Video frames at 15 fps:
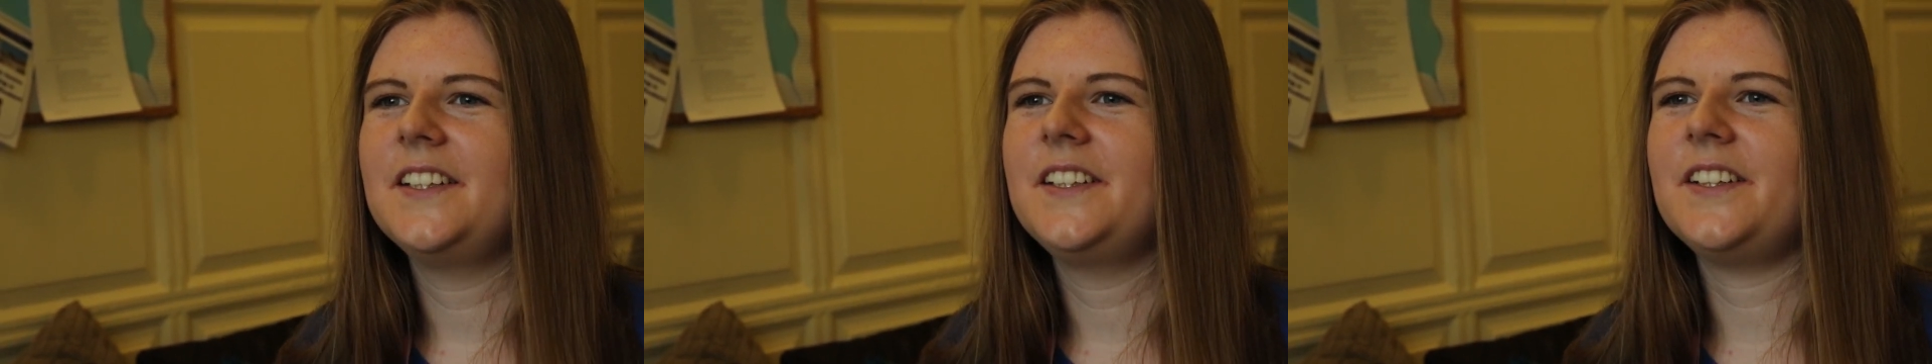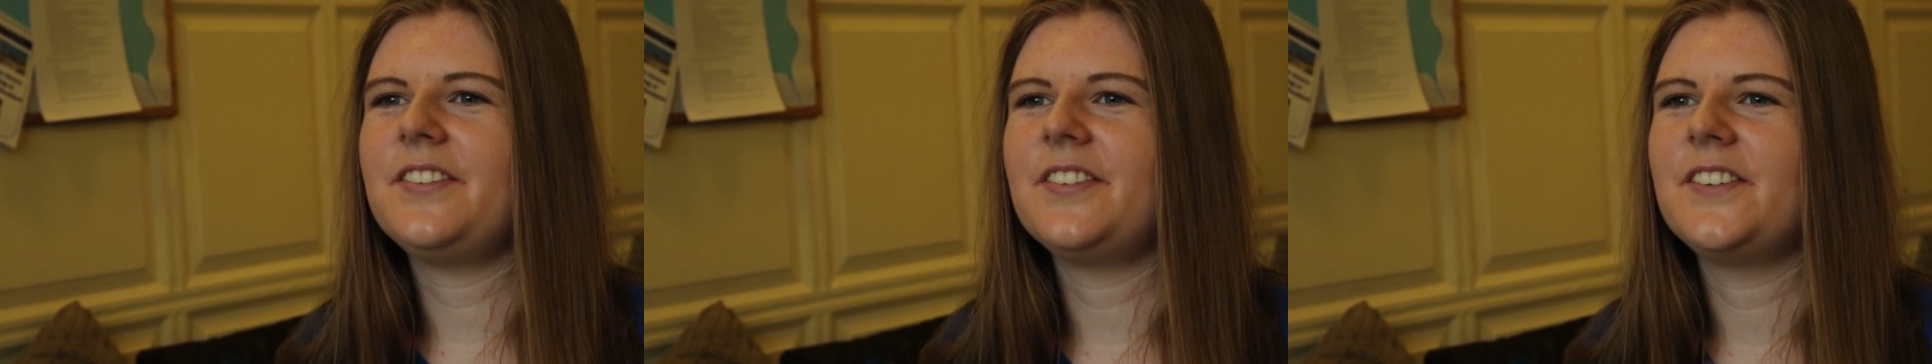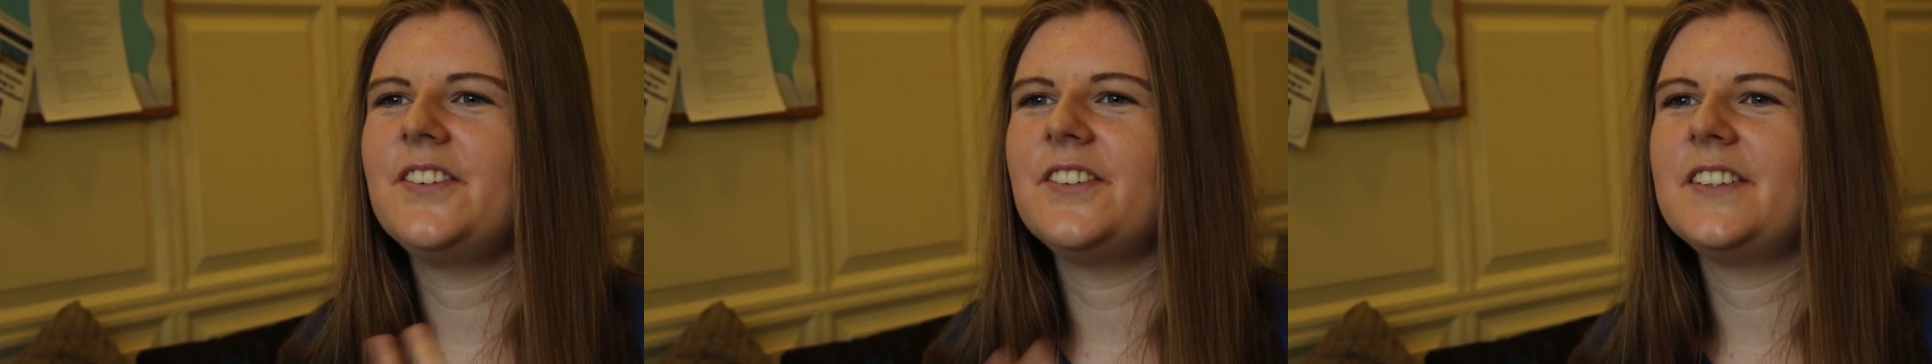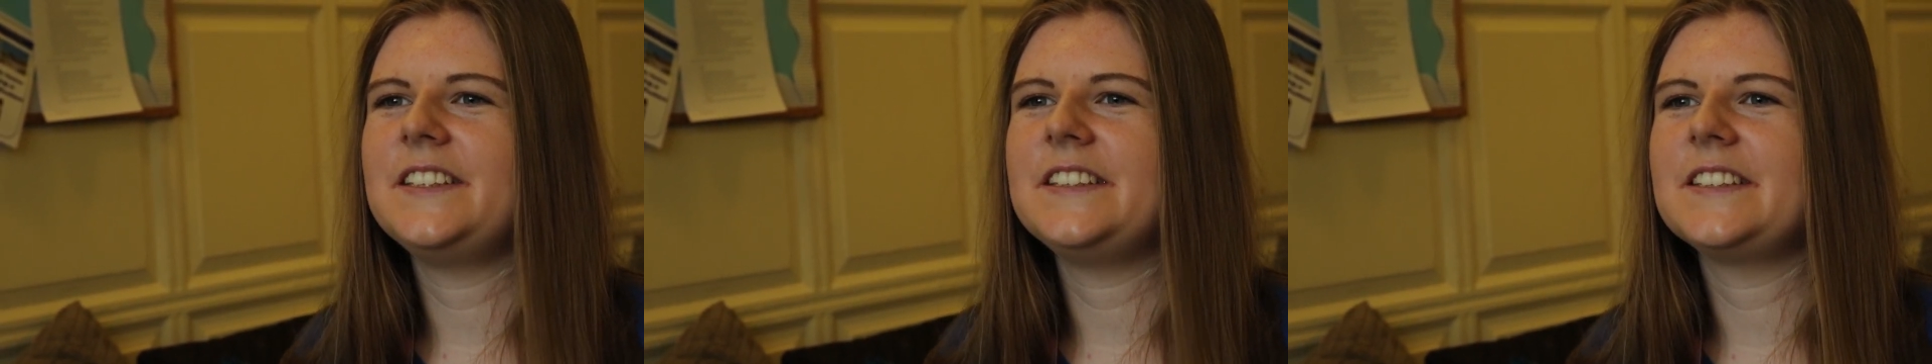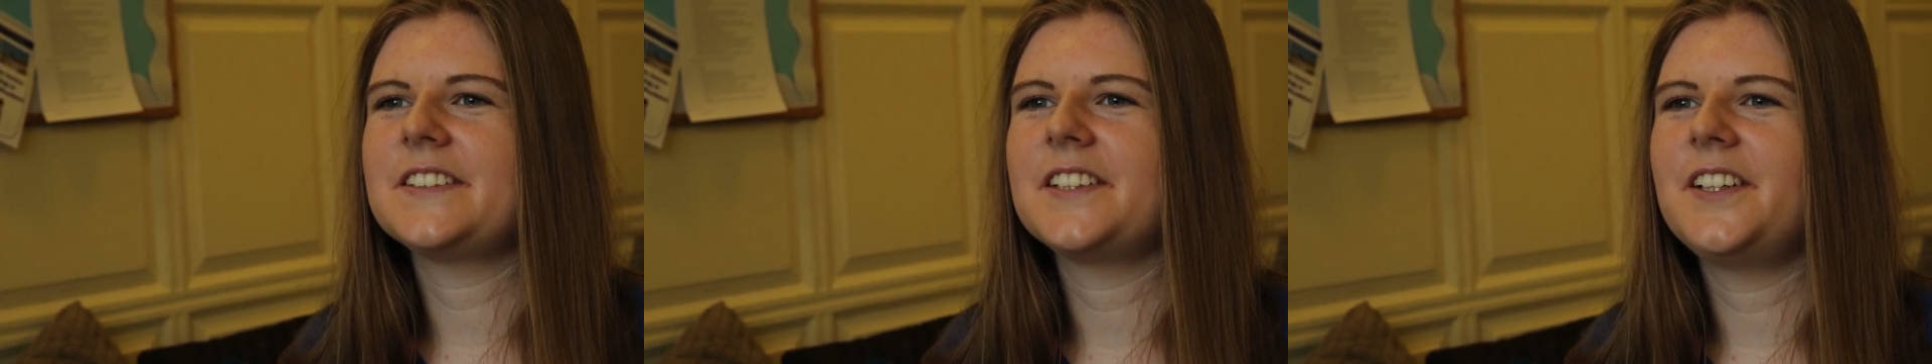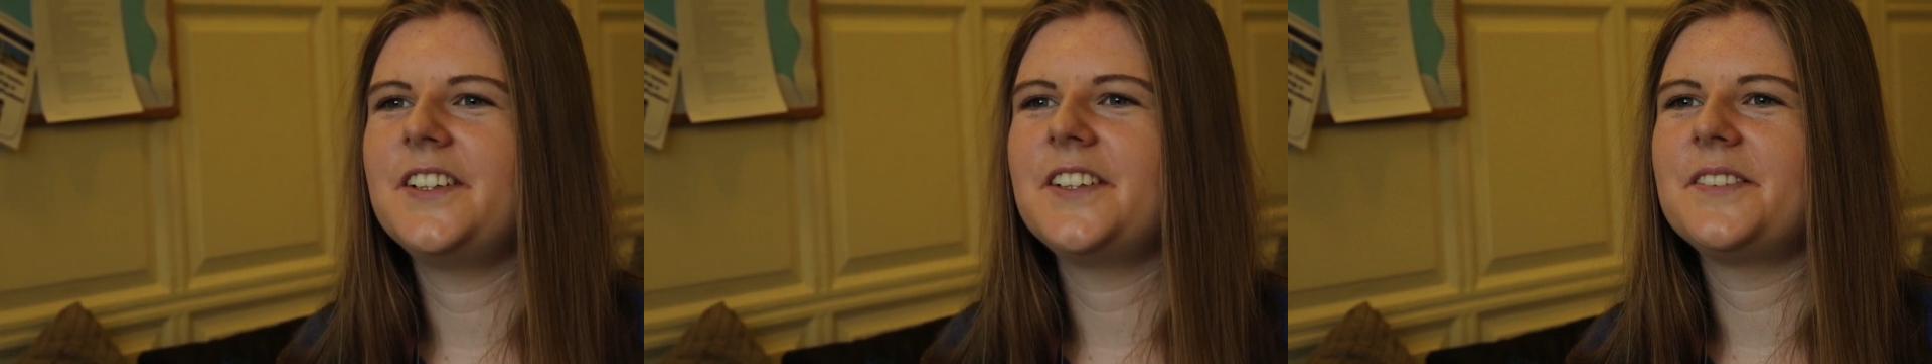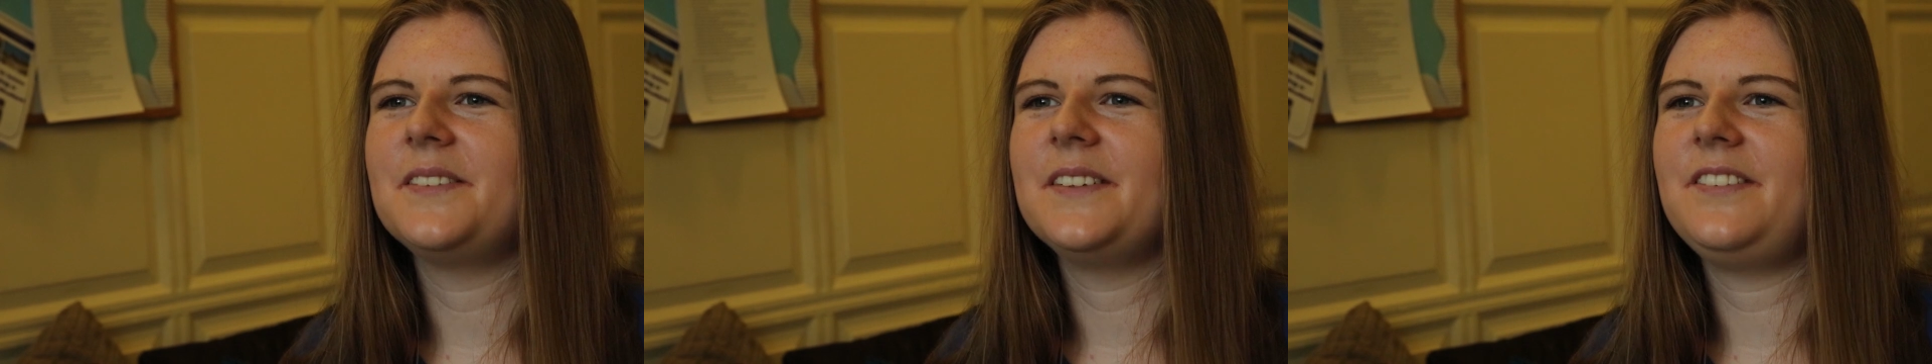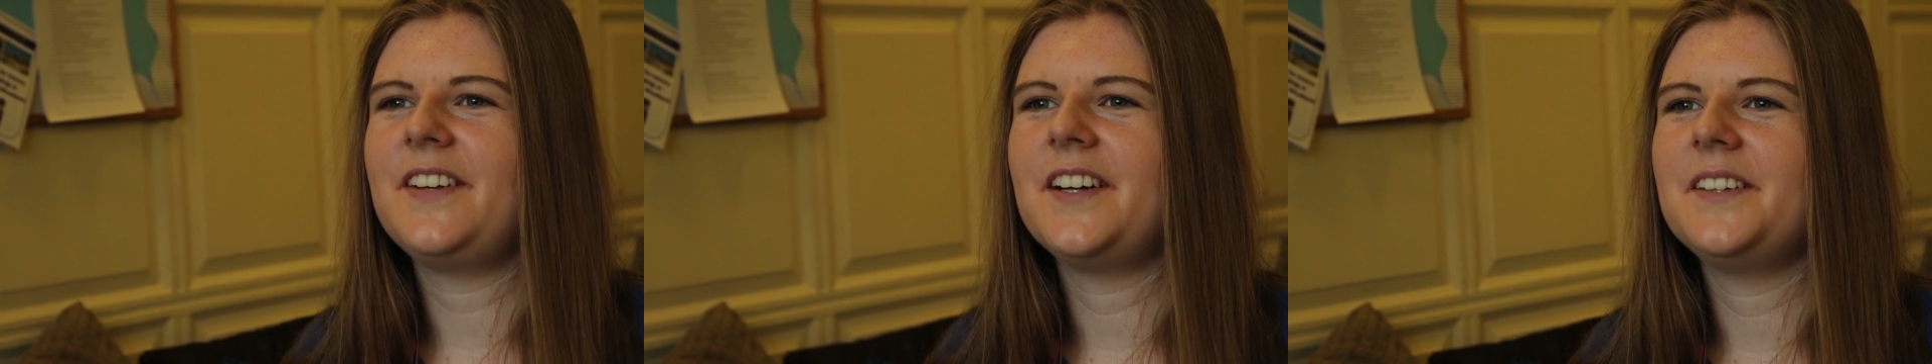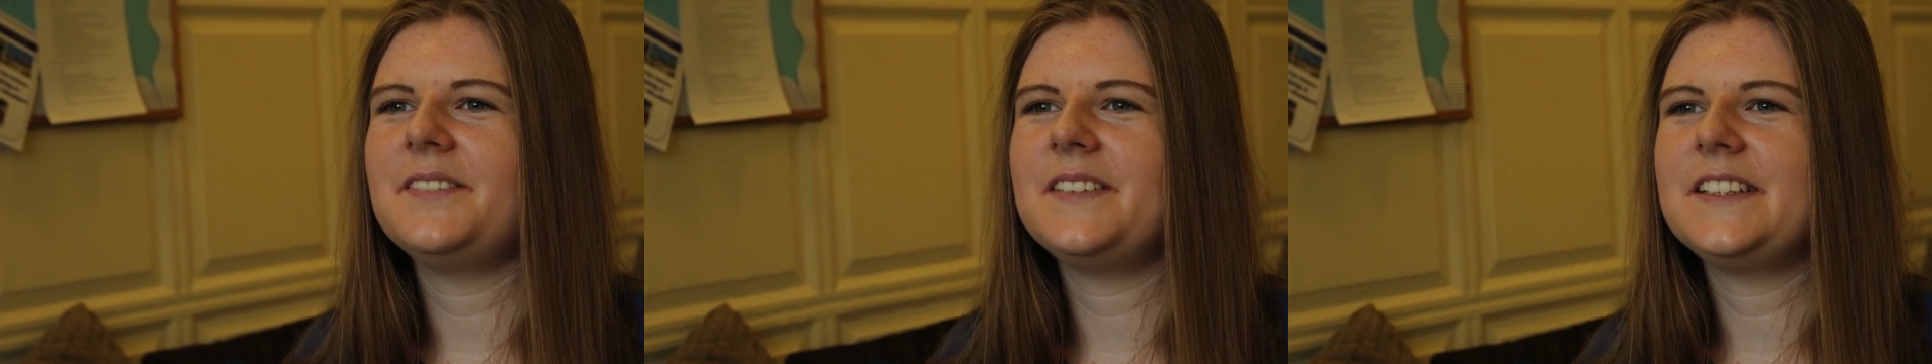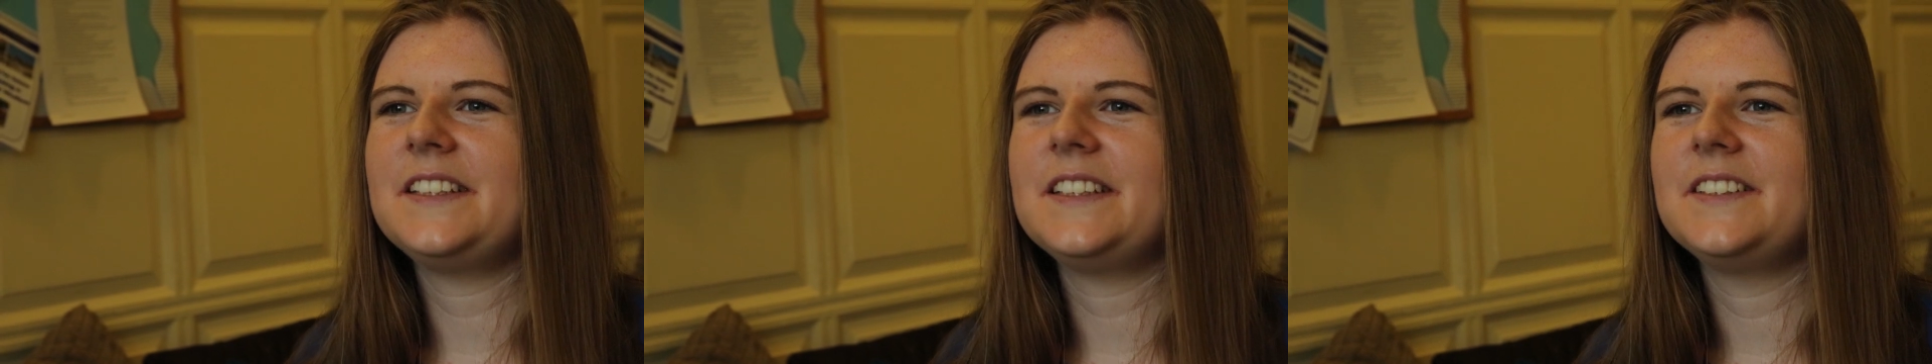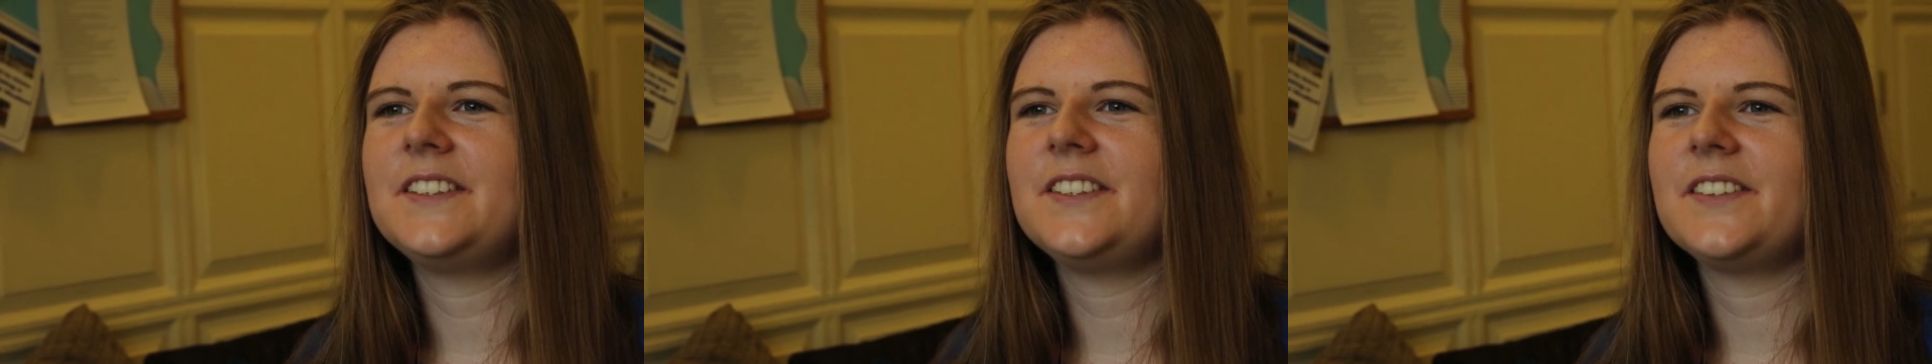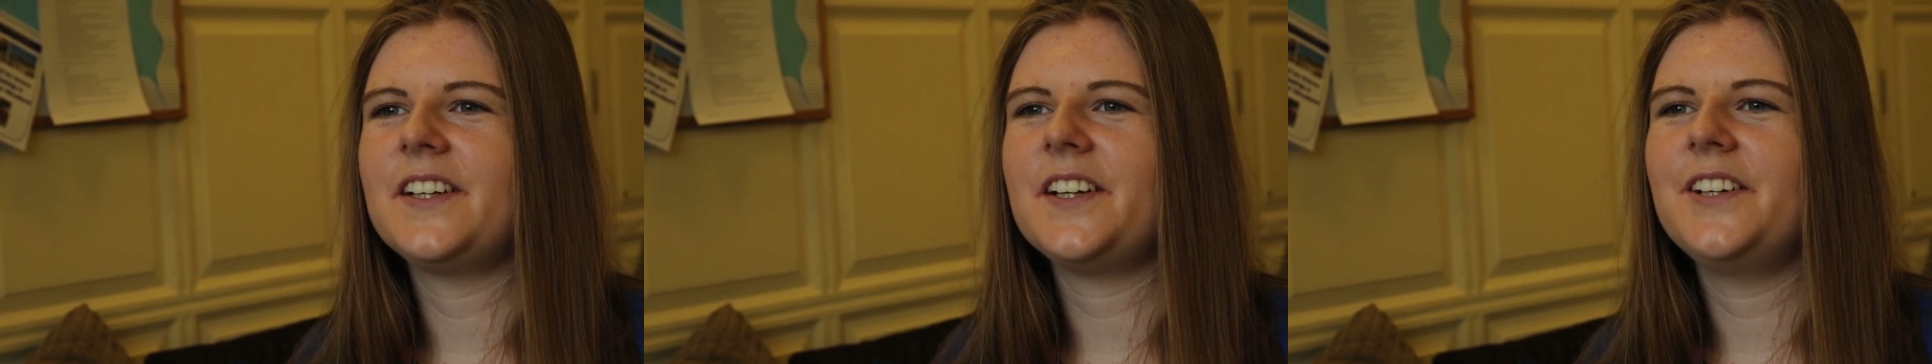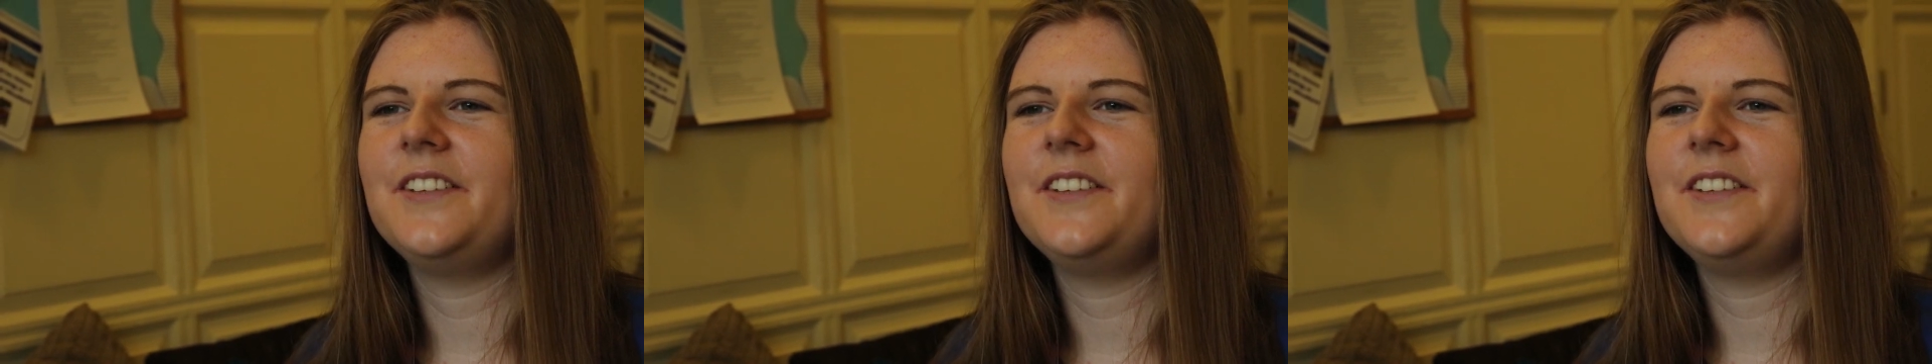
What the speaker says: different noises going on with like my sensory